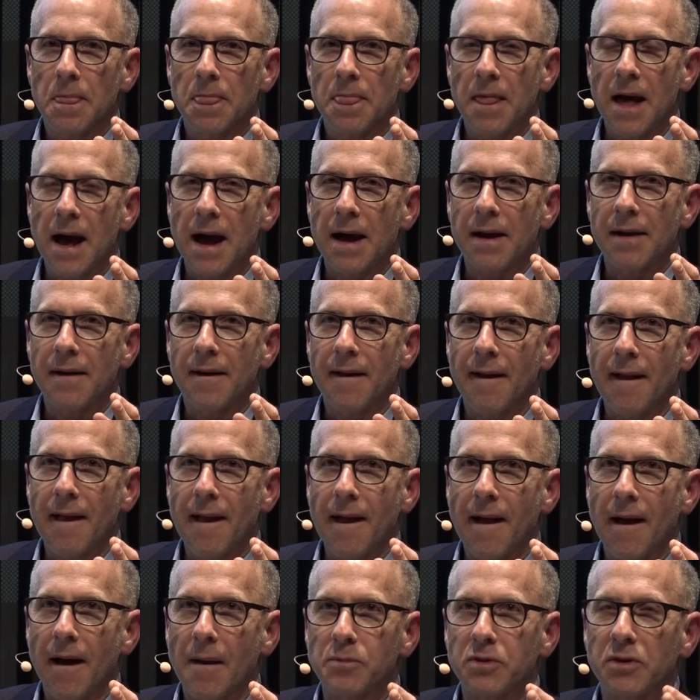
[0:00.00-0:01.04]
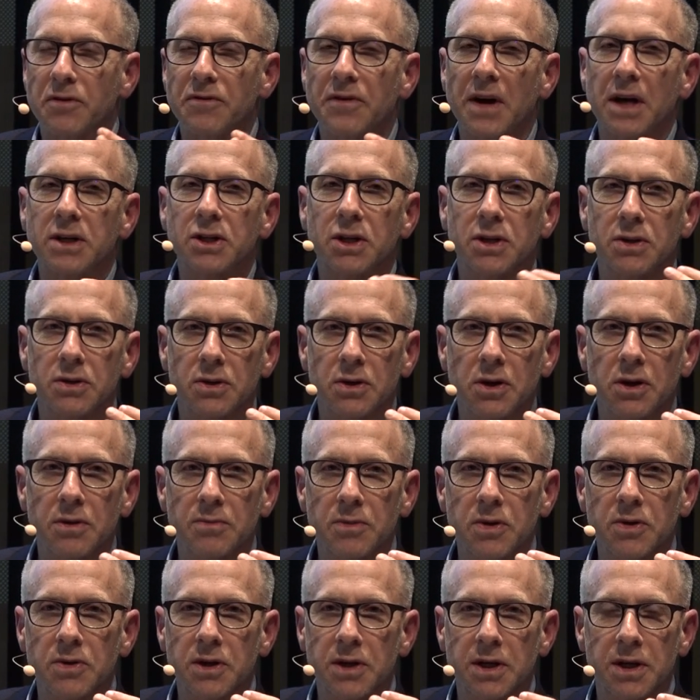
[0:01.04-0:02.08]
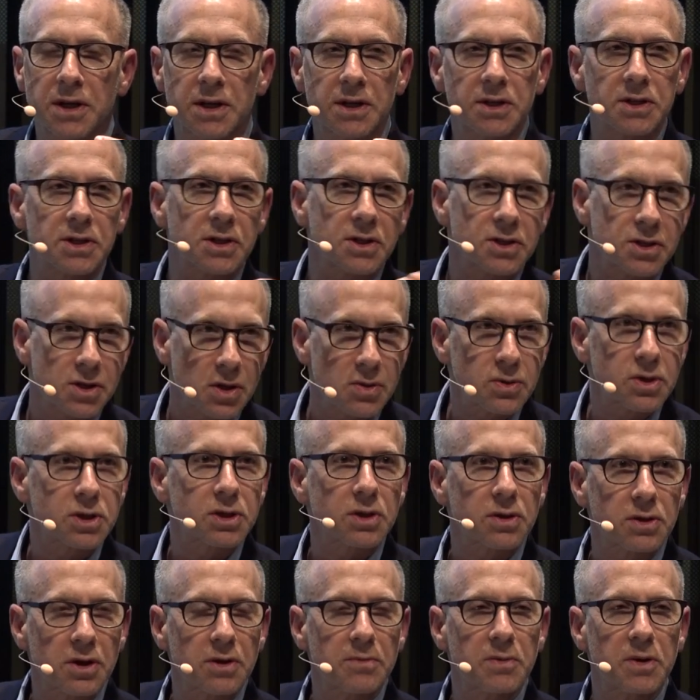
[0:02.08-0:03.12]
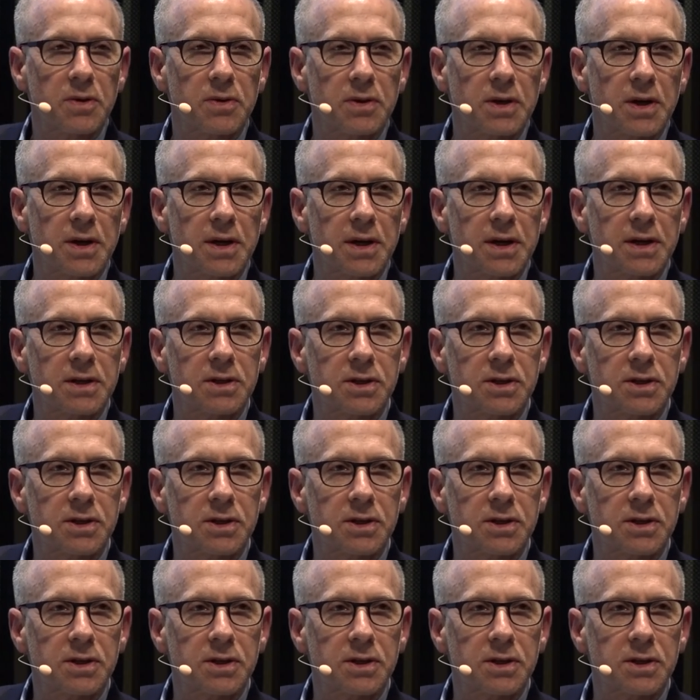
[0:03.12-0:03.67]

that a professional community is a social community,